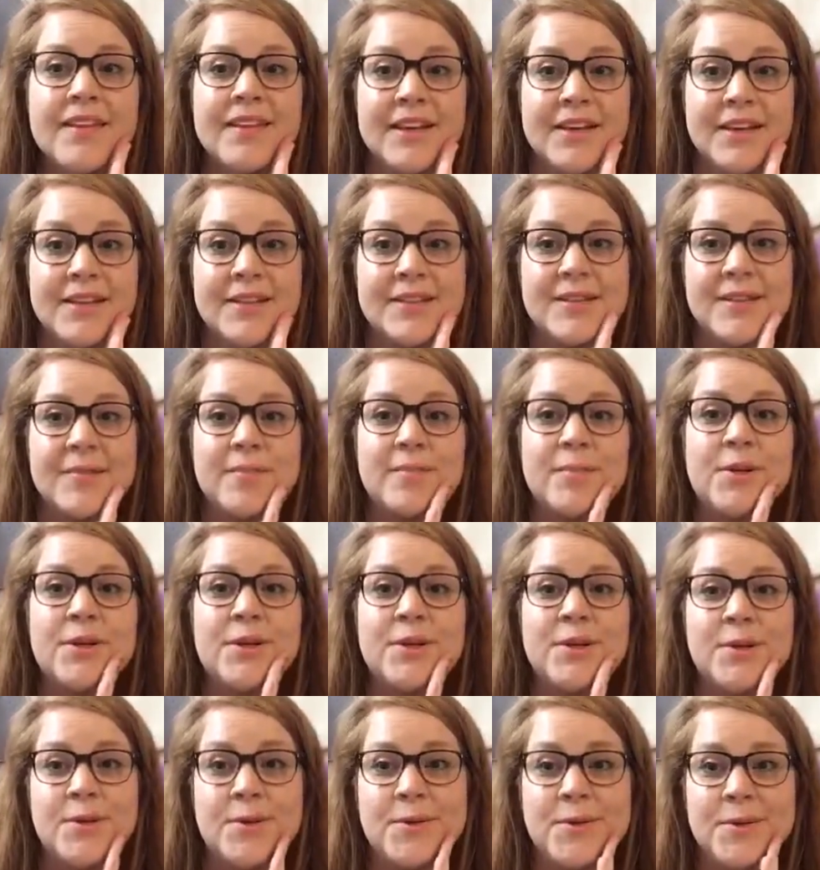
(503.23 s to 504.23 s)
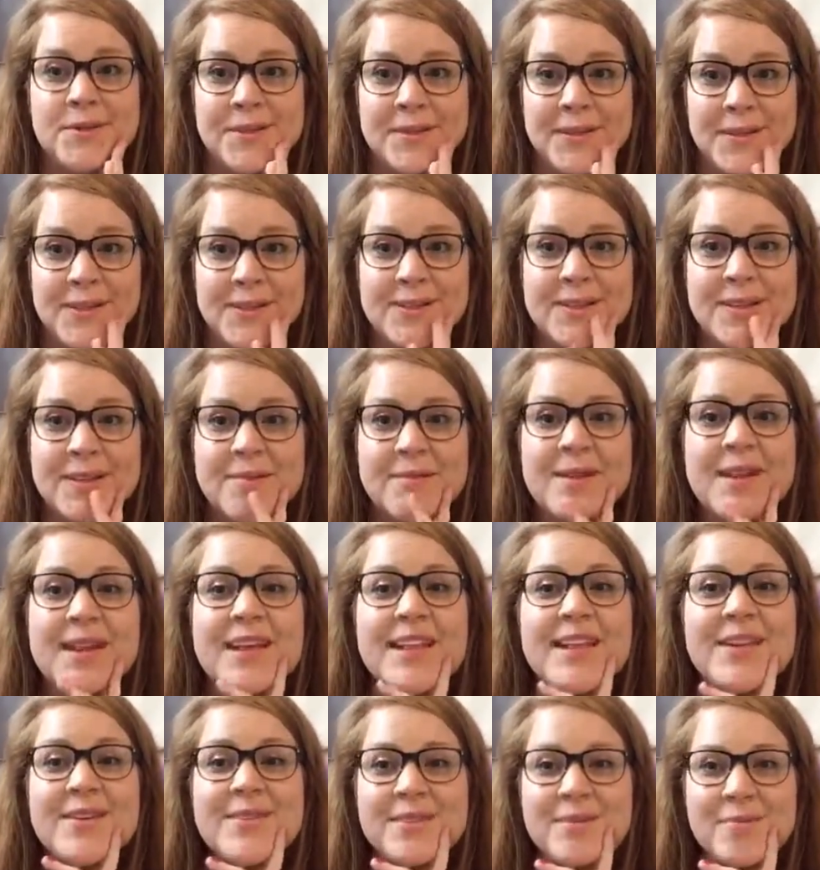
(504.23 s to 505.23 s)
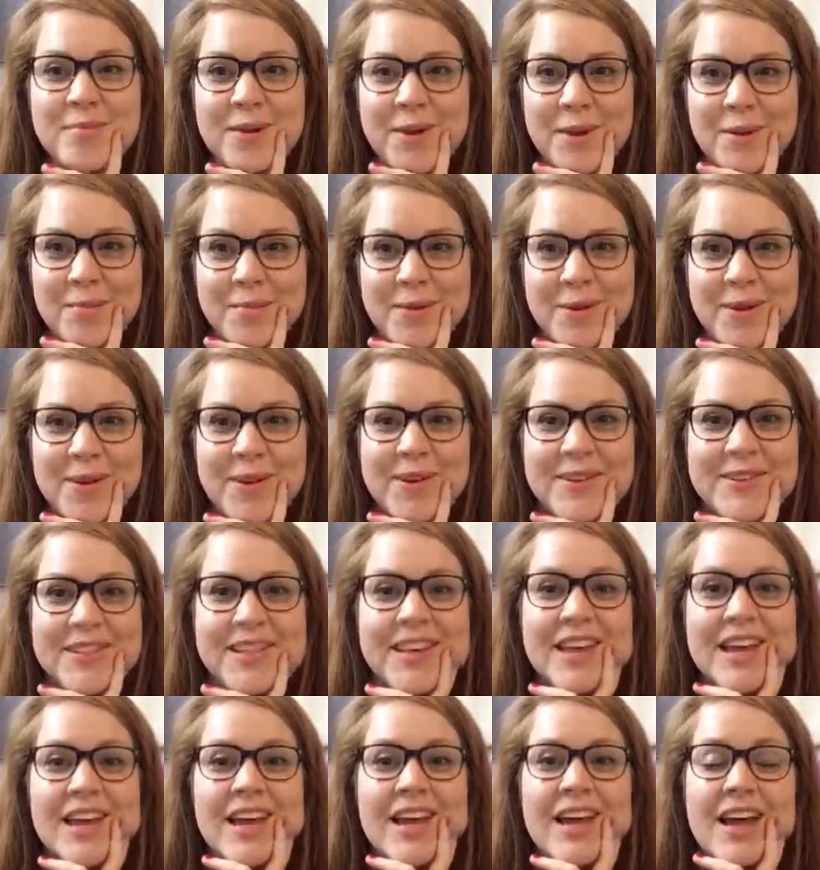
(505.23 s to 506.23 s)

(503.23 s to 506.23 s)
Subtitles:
There's some blues, there's some yellows and purples.